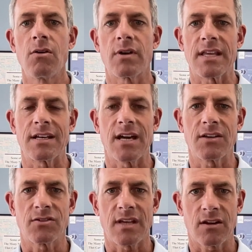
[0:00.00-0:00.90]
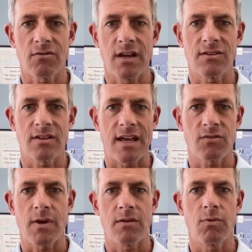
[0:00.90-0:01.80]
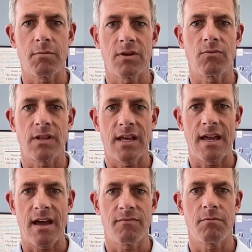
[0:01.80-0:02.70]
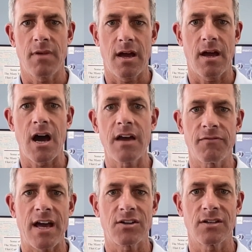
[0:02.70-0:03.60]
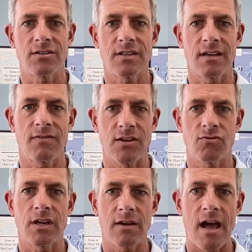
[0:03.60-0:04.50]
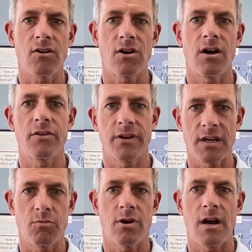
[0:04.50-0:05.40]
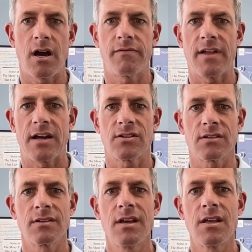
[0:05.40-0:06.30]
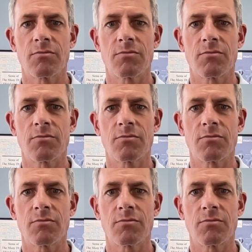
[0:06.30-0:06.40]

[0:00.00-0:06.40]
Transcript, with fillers: What that does is that creates, that's why women, when they have uh, hot flashes, they, if they drink alcohol, they'll get more hot flashes.